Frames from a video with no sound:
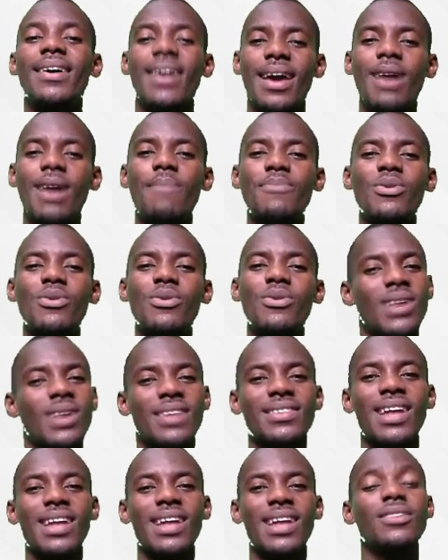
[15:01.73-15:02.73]
help you
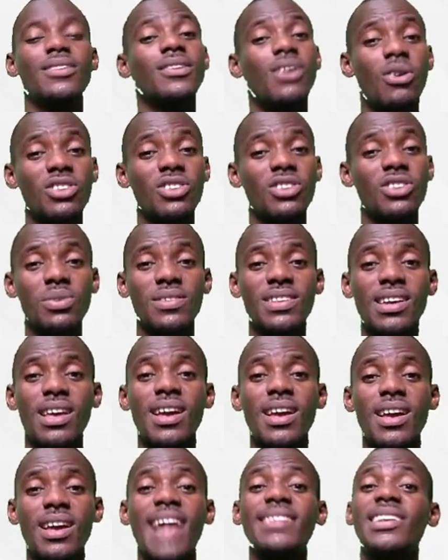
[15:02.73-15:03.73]
understand. Until we see you
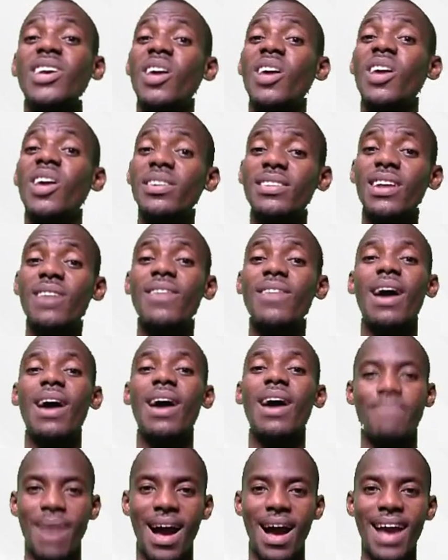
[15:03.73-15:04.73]
again, guys, take care of yourself
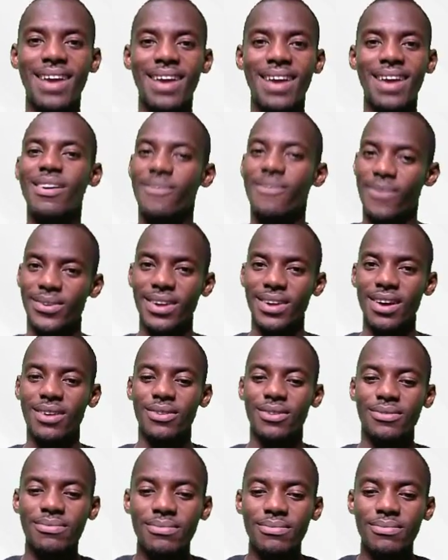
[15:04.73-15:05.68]
and bye for now.